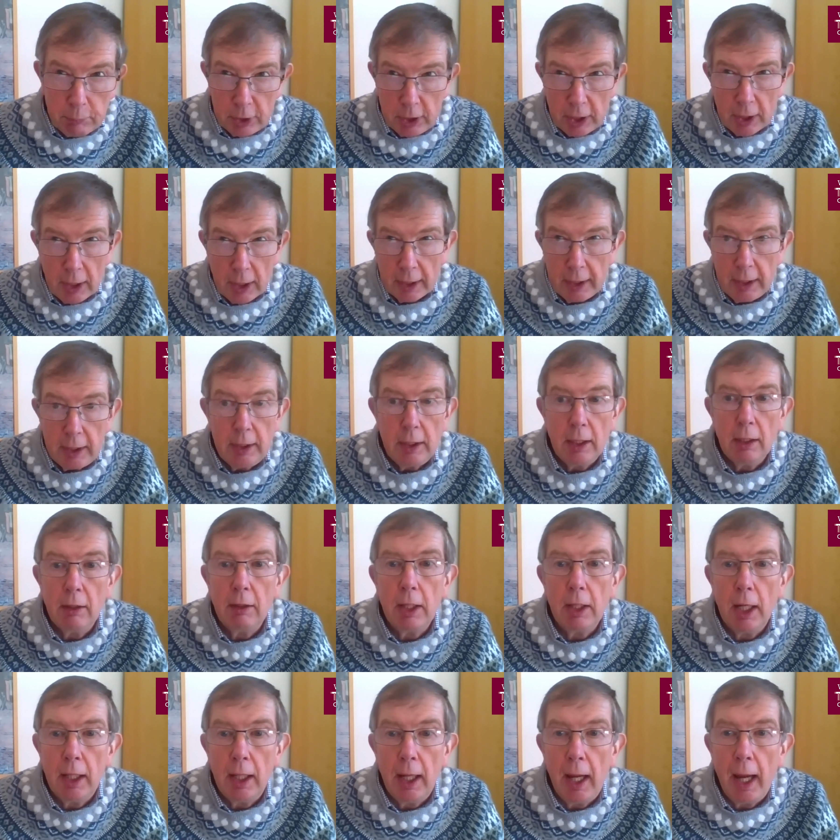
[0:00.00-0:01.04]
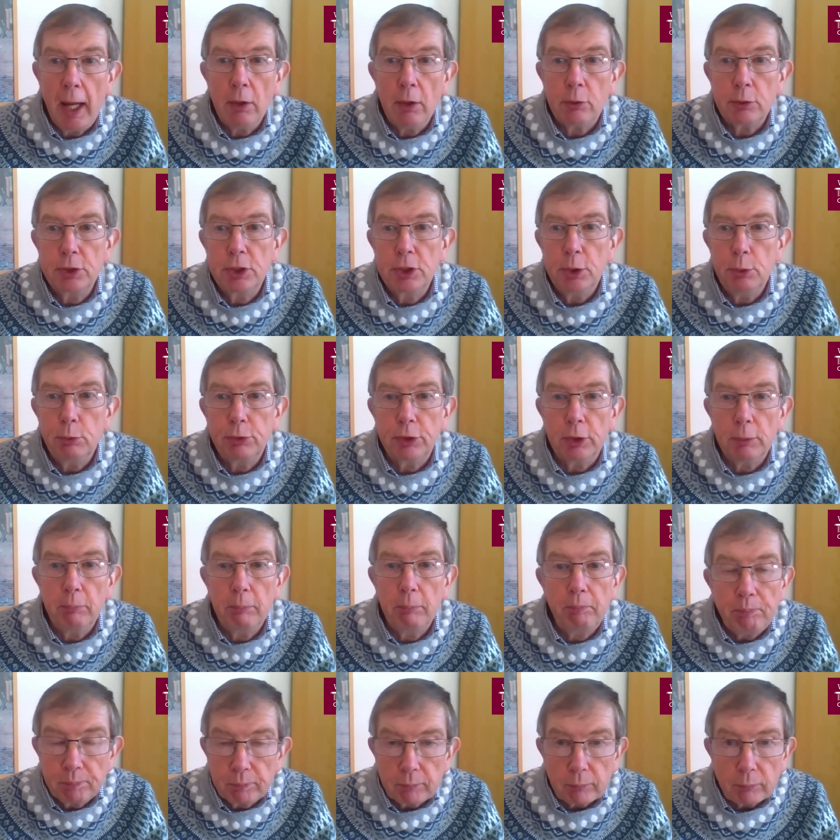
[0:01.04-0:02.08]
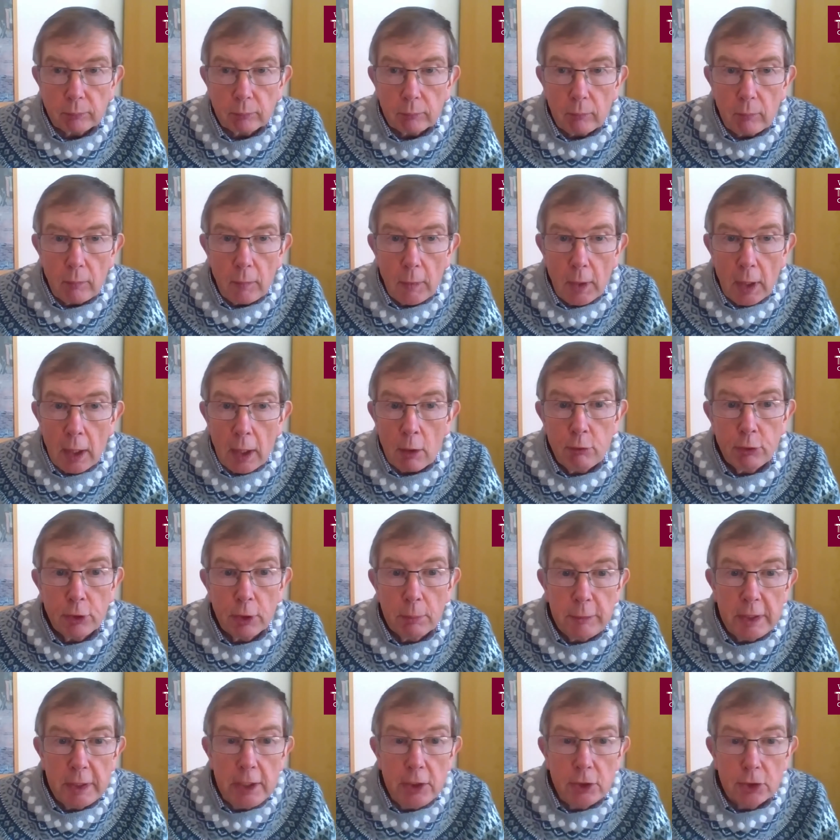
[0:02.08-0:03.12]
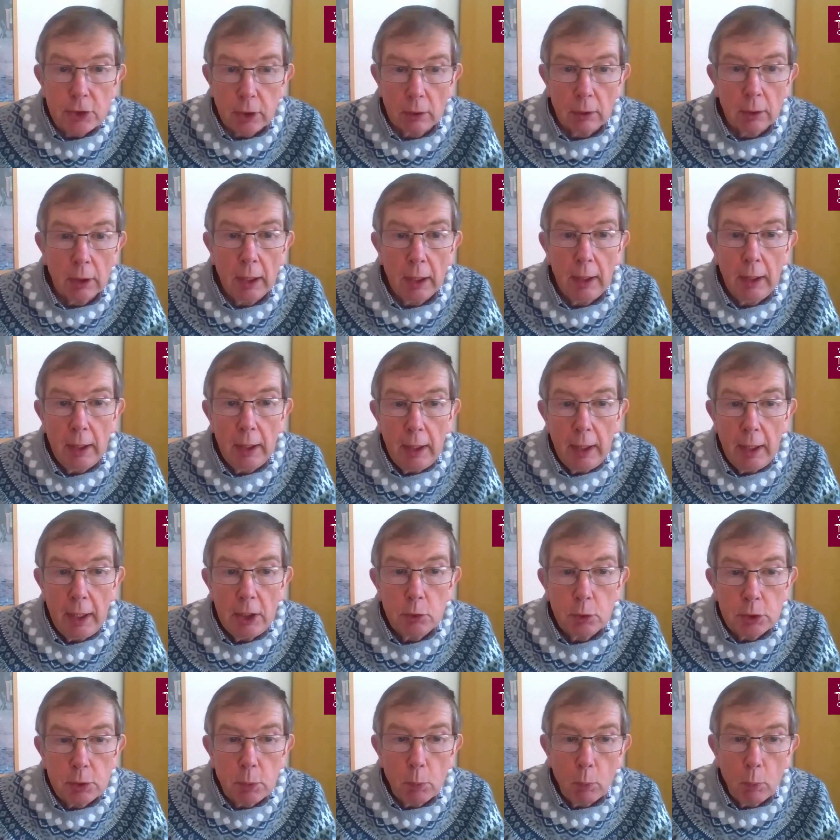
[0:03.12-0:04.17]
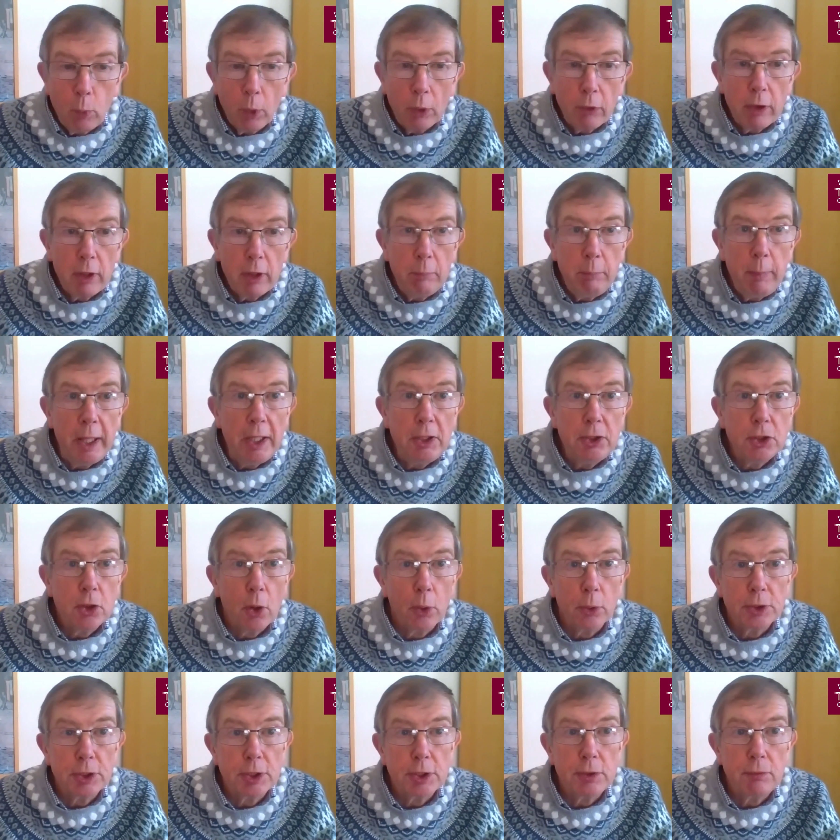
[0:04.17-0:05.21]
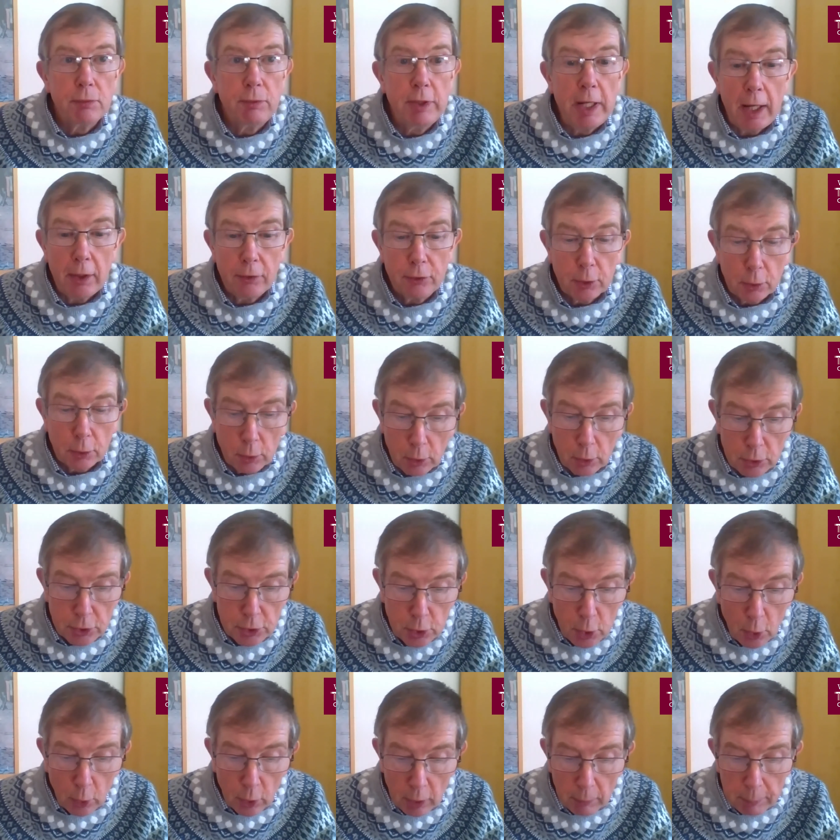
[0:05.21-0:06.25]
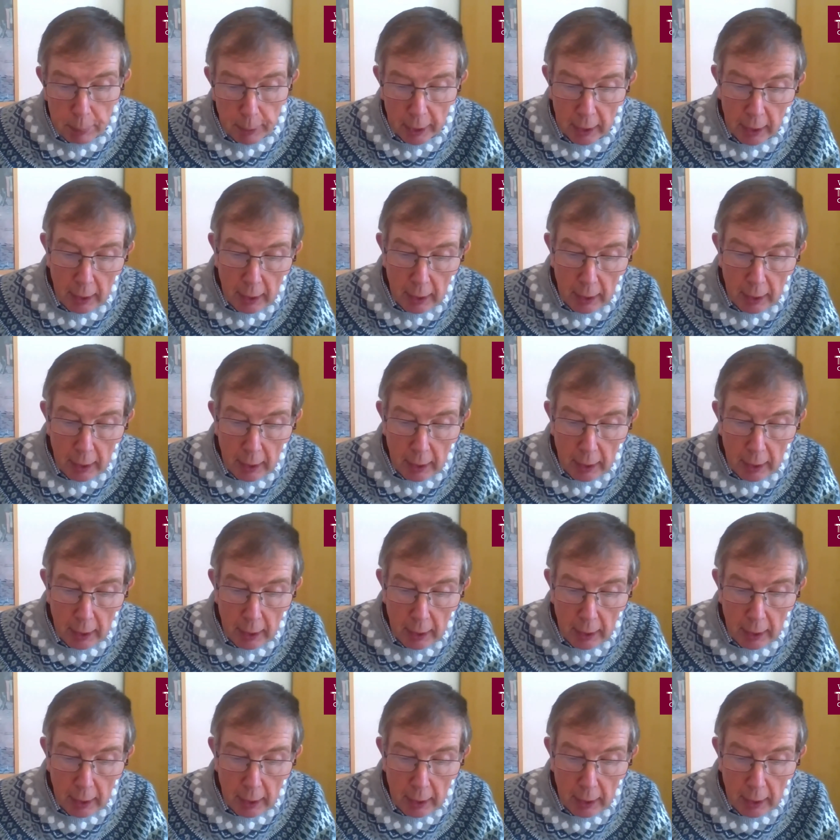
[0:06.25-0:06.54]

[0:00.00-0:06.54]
particularly NO2 from diesel, is one of the major causes of death across Europe,